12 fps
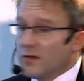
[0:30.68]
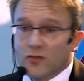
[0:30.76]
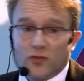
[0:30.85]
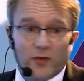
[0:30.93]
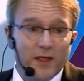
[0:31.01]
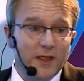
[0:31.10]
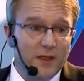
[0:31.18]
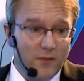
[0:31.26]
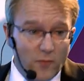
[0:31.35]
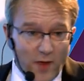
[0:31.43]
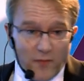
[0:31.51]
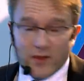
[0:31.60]
3
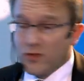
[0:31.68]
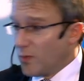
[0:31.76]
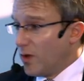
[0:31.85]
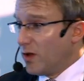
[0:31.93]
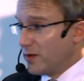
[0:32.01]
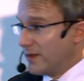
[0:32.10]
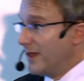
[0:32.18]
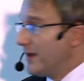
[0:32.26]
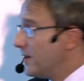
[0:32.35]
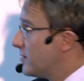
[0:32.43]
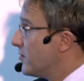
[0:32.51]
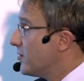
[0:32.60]
very small slides to